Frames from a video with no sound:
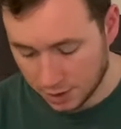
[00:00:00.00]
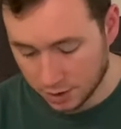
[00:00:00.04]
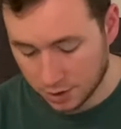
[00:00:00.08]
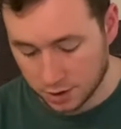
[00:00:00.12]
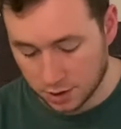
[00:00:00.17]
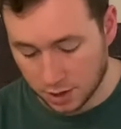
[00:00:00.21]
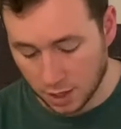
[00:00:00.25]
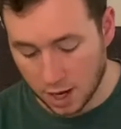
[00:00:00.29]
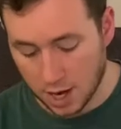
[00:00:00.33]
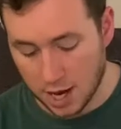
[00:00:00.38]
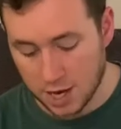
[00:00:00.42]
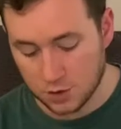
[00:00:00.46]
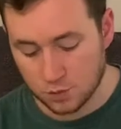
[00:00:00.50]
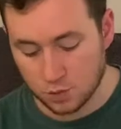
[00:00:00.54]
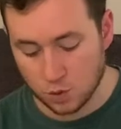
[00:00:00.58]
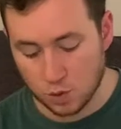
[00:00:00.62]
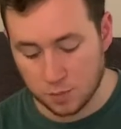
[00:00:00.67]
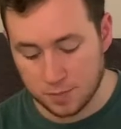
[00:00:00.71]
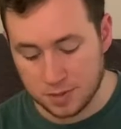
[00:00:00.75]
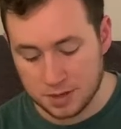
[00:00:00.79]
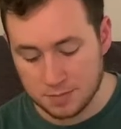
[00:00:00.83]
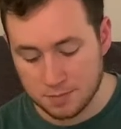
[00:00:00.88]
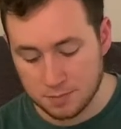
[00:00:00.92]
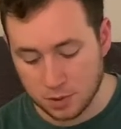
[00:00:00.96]
God will
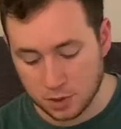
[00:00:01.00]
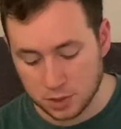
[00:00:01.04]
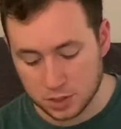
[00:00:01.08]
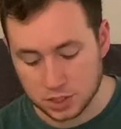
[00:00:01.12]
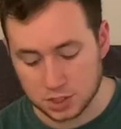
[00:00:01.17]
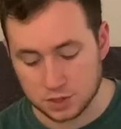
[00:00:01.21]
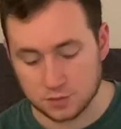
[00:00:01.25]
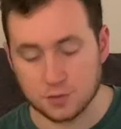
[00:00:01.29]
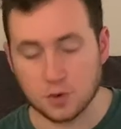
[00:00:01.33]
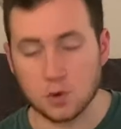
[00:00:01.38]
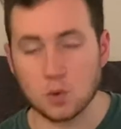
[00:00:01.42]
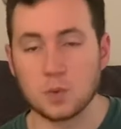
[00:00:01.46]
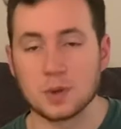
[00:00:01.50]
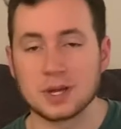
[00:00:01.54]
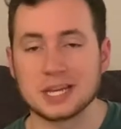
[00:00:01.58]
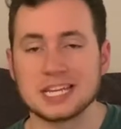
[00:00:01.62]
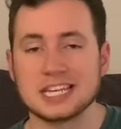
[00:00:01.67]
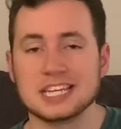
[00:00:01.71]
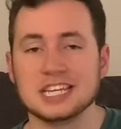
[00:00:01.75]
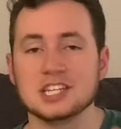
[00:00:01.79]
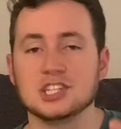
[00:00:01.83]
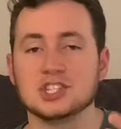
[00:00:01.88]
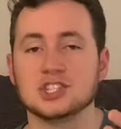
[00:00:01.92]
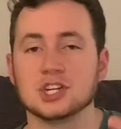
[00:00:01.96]
be merciful when
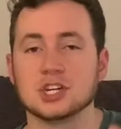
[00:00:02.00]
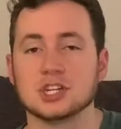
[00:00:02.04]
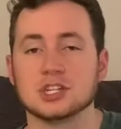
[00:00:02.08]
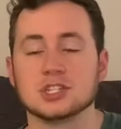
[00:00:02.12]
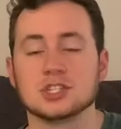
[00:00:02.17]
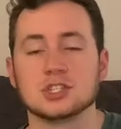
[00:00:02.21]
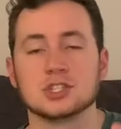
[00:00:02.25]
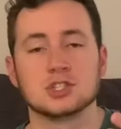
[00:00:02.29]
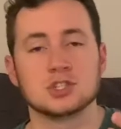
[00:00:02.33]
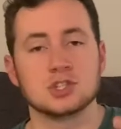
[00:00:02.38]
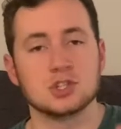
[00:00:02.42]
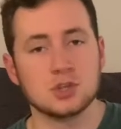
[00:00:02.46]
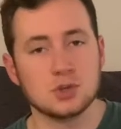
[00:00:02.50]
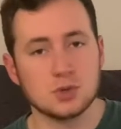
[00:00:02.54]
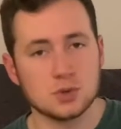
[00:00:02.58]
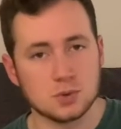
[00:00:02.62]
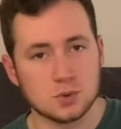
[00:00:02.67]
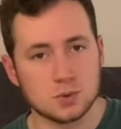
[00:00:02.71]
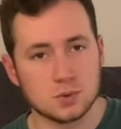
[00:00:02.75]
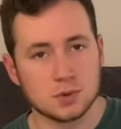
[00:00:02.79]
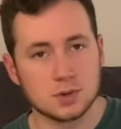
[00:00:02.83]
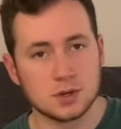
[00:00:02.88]
he judges you.